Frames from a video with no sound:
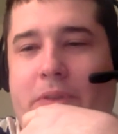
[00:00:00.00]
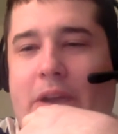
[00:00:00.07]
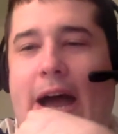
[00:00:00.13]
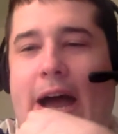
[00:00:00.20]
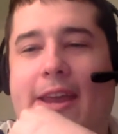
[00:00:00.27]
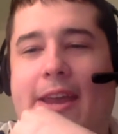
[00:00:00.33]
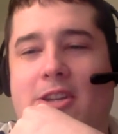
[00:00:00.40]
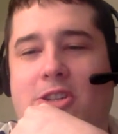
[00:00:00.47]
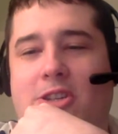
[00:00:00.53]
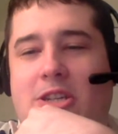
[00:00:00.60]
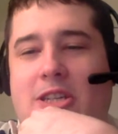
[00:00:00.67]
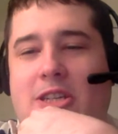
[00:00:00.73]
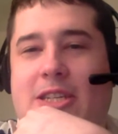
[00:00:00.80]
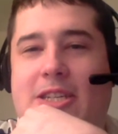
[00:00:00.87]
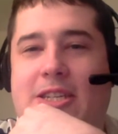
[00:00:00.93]
I could
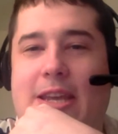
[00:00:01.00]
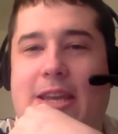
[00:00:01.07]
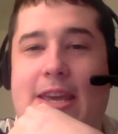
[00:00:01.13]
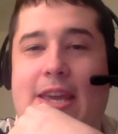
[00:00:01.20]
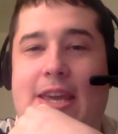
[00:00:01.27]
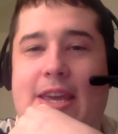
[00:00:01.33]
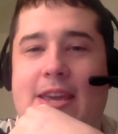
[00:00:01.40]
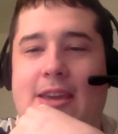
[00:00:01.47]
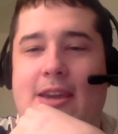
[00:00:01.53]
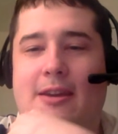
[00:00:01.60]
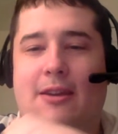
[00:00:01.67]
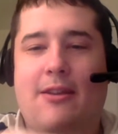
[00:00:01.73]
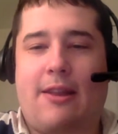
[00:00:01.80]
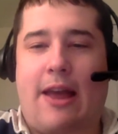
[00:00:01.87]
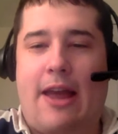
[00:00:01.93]
just see
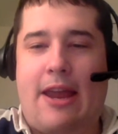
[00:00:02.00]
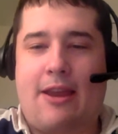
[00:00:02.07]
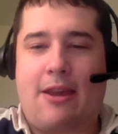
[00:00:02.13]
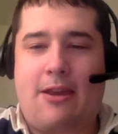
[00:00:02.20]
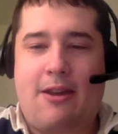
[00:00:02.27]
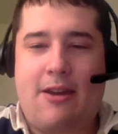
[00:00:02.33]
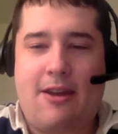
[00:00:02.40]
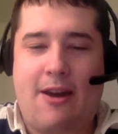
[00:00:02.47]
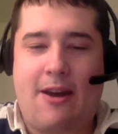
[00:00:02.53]
like